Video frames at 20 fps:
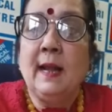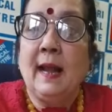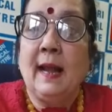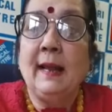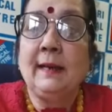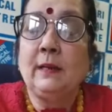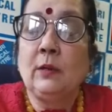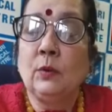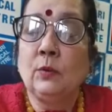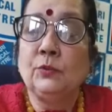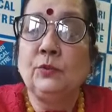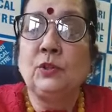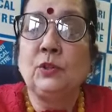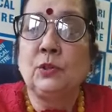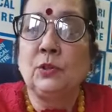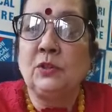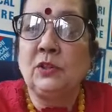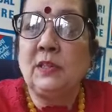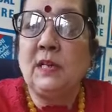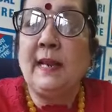and goes
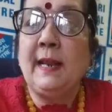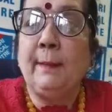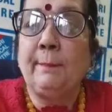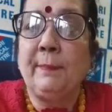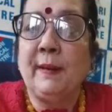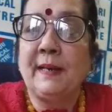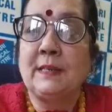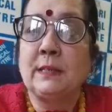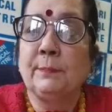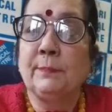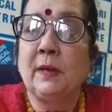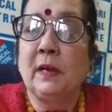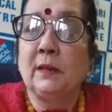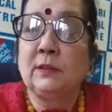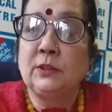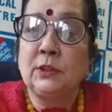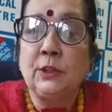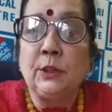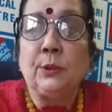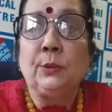to sleep at
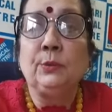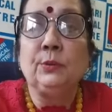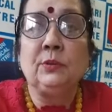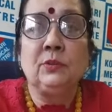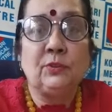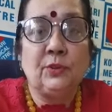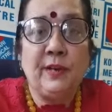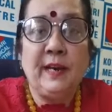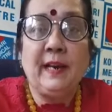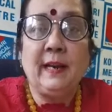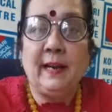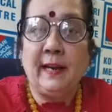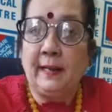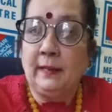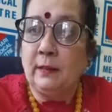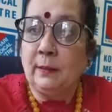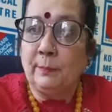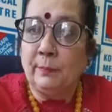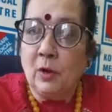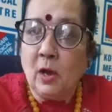about 2-3
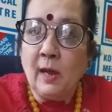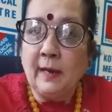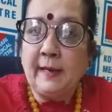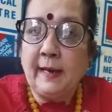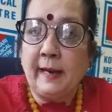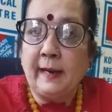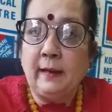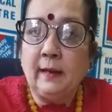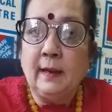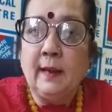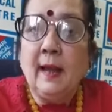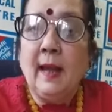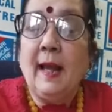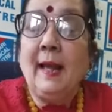in the morning